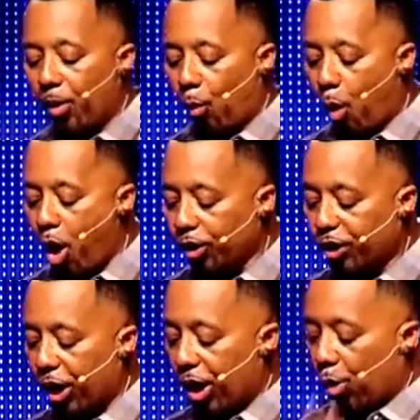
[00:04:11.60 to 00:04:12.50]

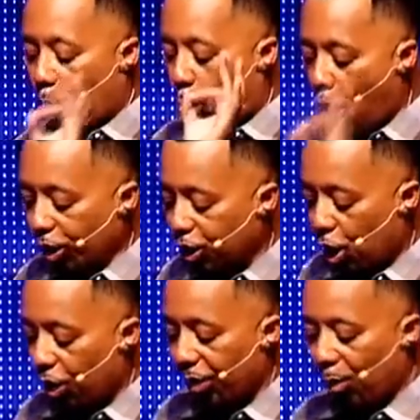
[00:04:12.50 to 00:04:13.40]
walked, walked
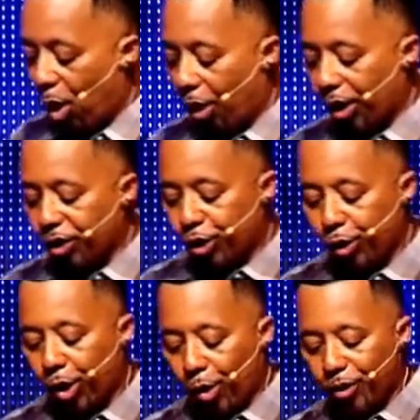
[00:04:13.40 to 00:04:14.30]
on the water
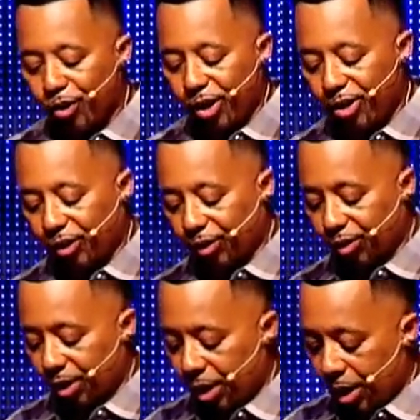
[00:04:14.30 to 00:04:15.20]
to go to Jesus.